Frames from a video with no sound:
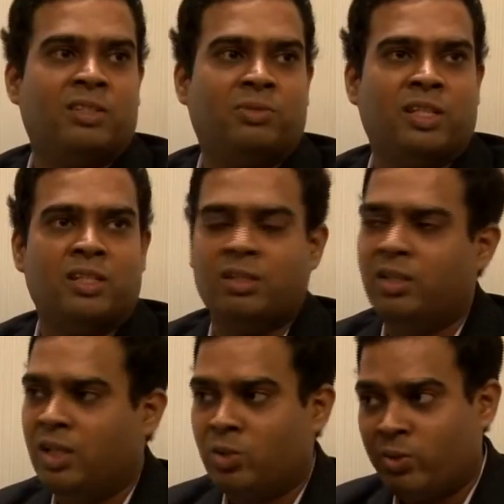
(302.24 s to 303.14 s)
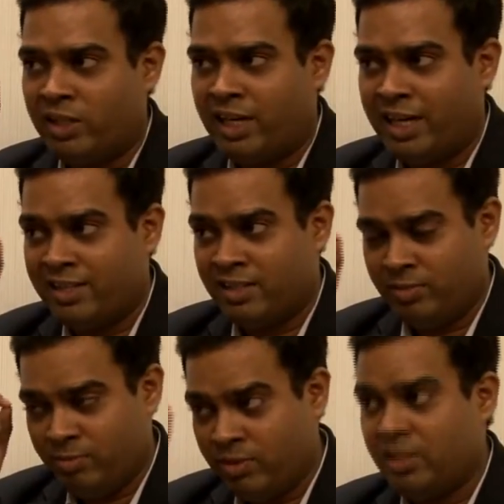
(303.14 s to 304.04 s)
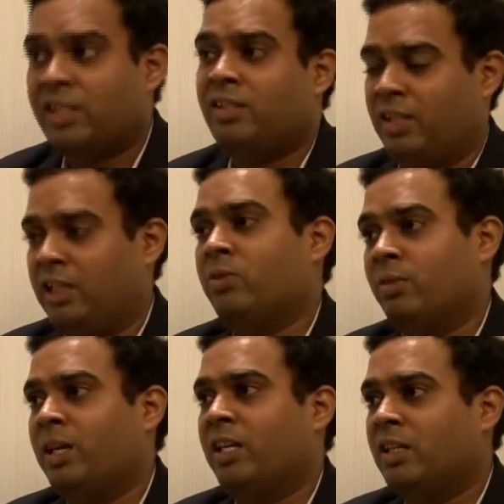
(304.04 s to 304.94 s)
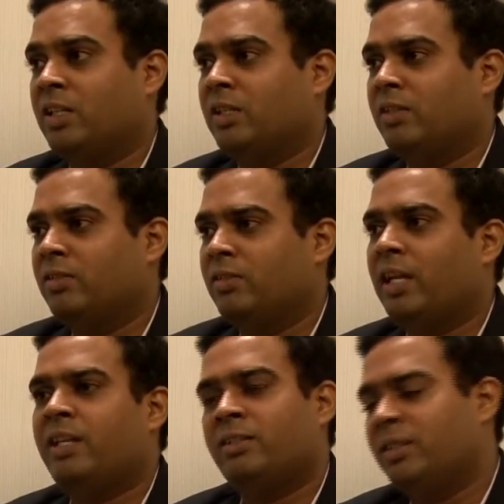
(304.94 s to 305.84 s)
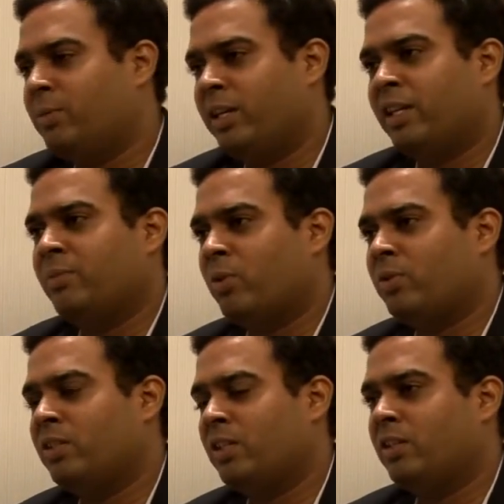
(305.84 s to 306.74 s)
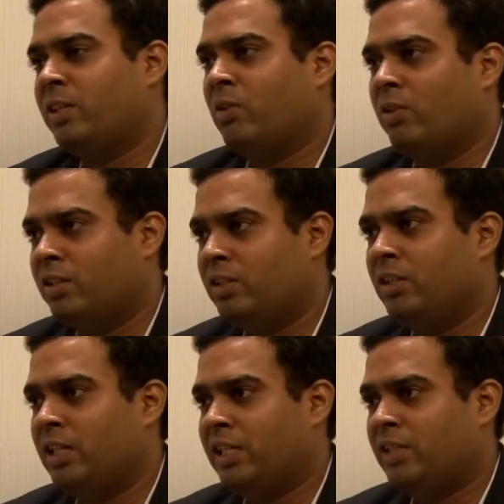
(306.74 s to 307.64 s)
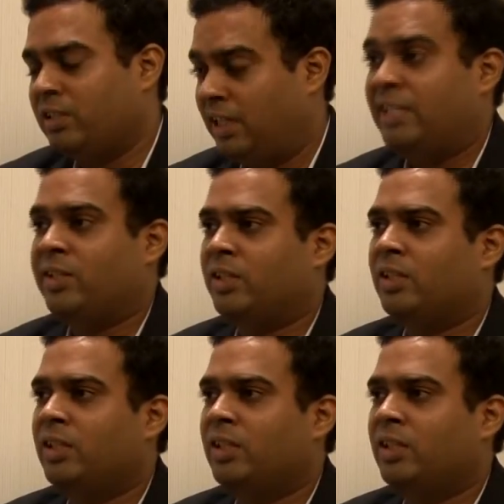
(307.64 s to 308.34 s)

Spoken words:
it first so it gets stick into the mind, and the brain can process it and recall it later easier.